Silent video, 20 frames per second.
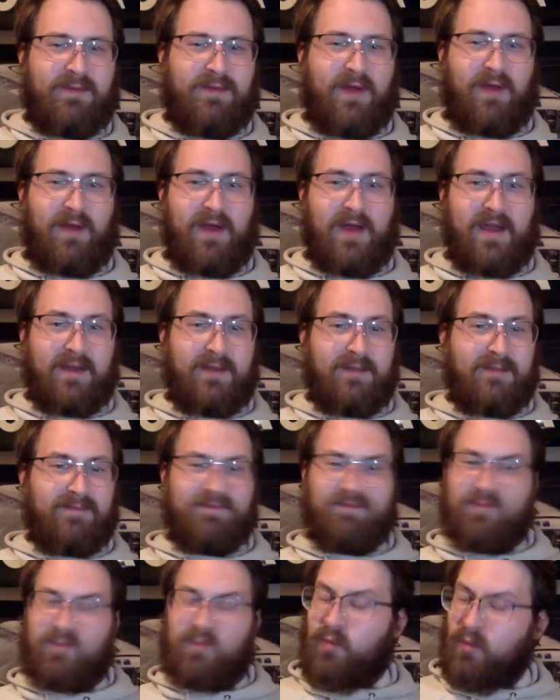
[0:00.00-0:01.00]
Felt like
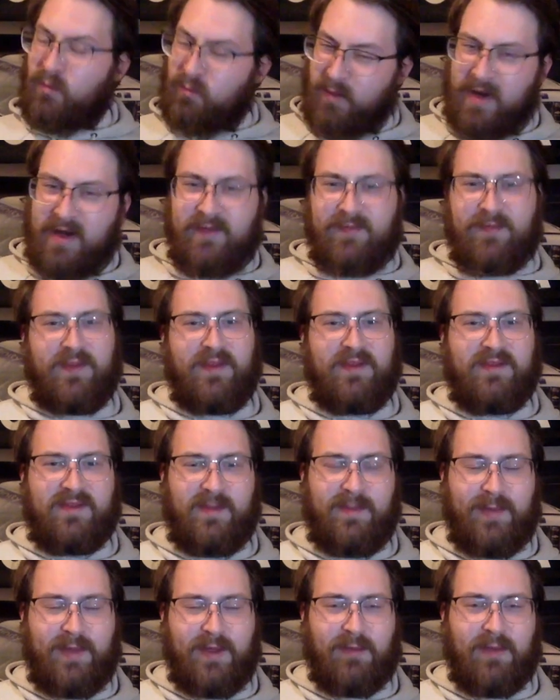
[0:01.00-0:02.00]
we're ready for this
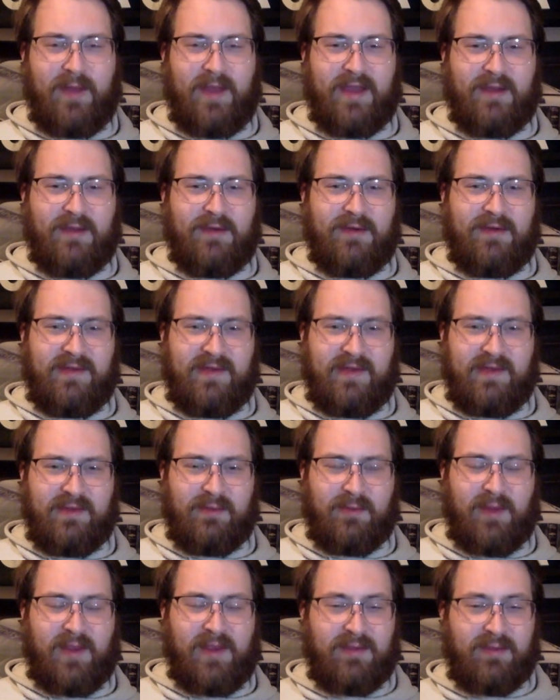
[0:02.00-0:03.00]
to be a regular
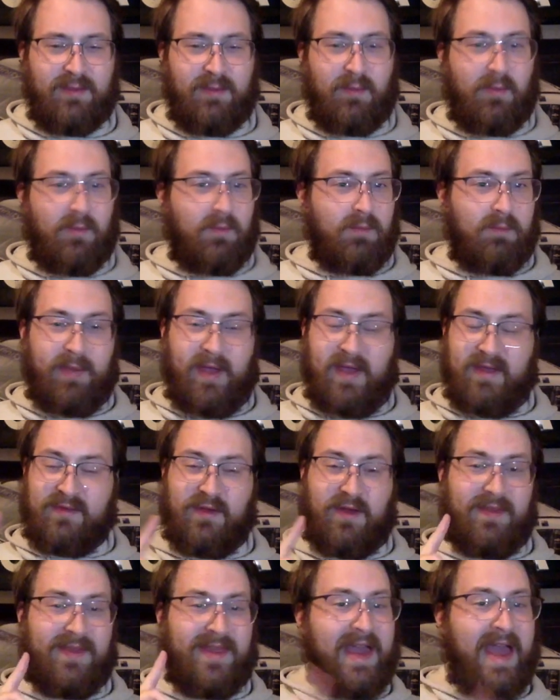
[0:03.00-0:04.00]
season race
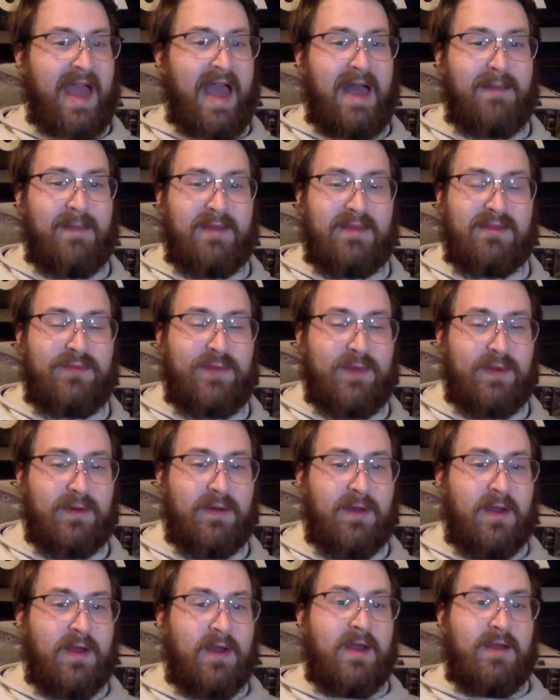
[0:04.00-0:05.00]
based on the
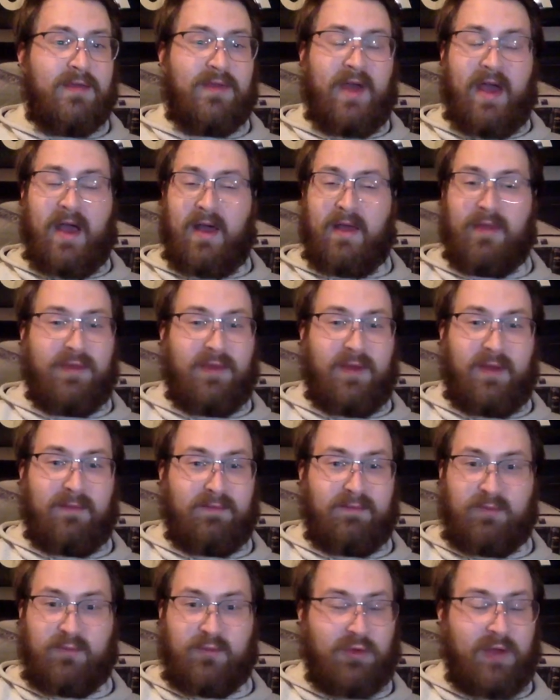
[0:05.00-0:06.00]
atmosphere. The
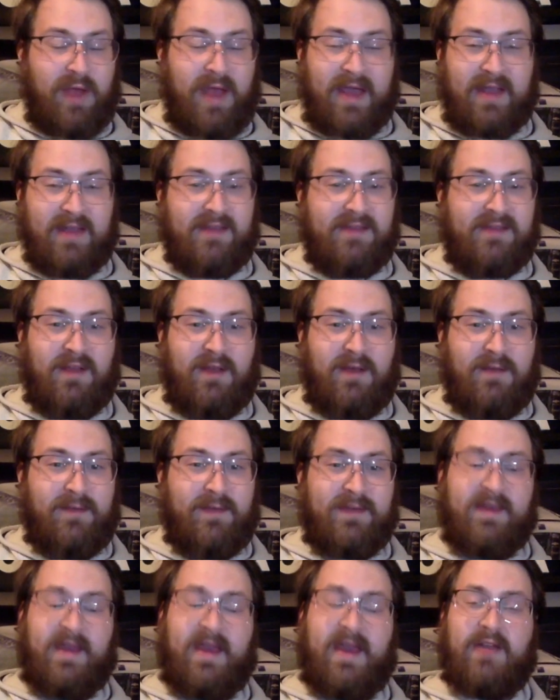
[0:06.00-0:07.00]
track itself
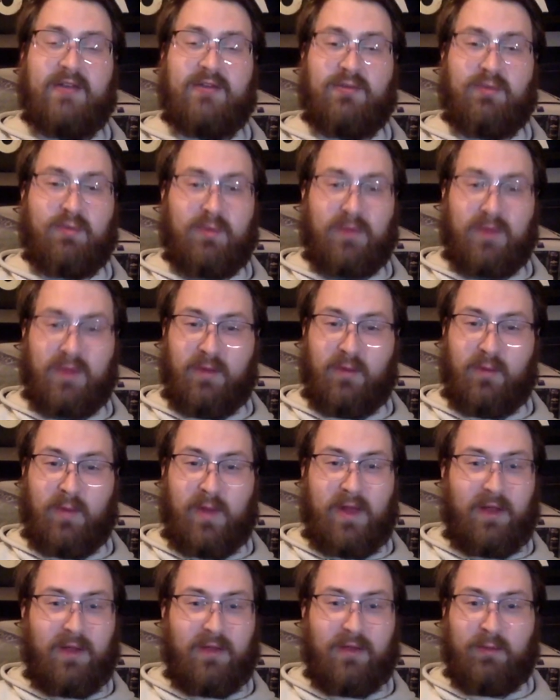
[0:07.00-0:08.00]
has aged really
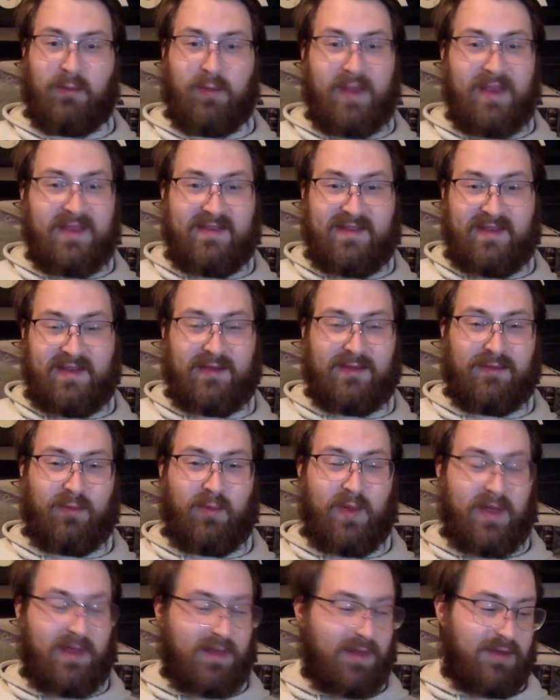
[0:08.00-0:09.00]
well. The racing as
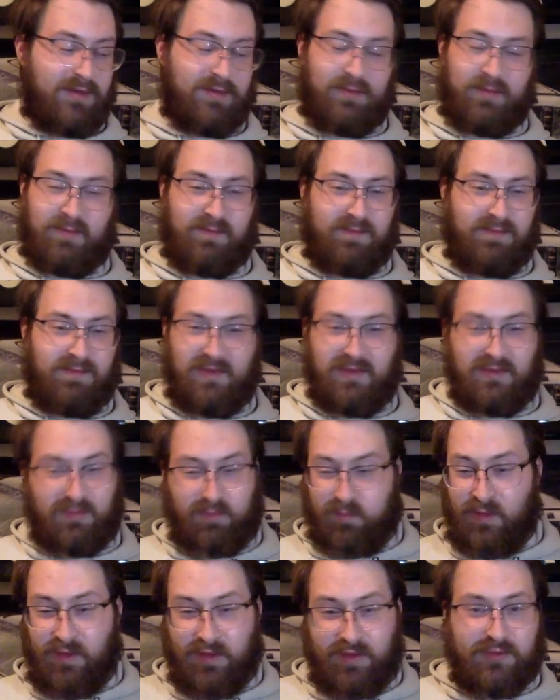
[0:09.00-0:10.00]
well is
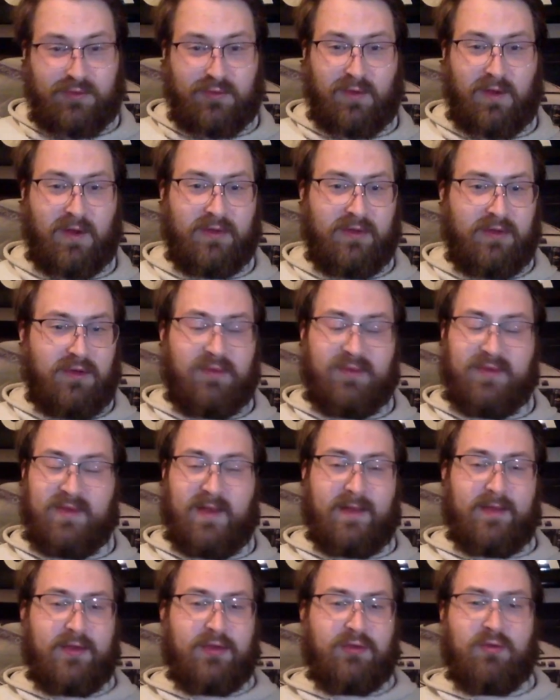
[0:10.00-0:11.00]
really strong there. You've seen
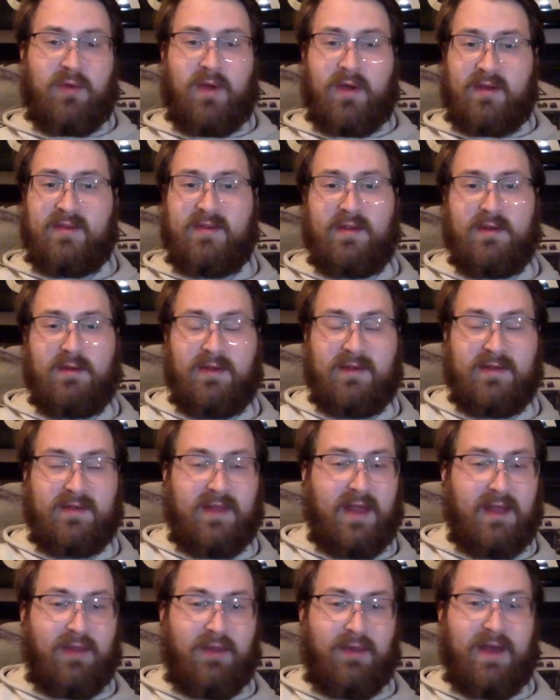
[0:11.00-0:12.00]
it at the Truck Series
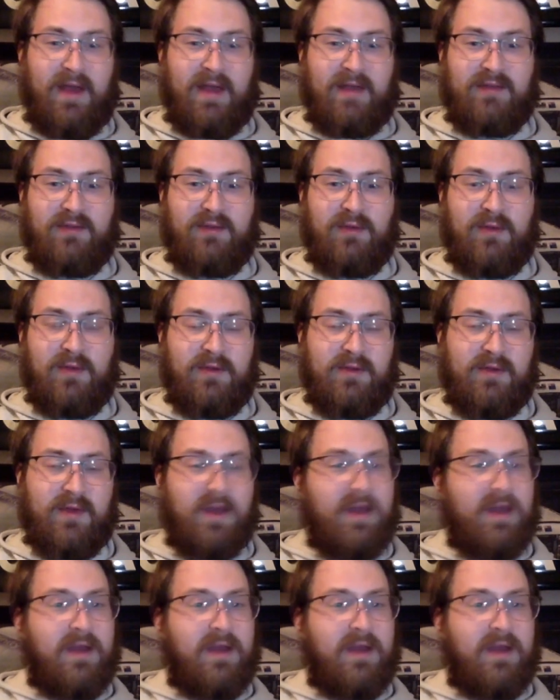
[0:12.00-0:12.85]
now the last 2 years.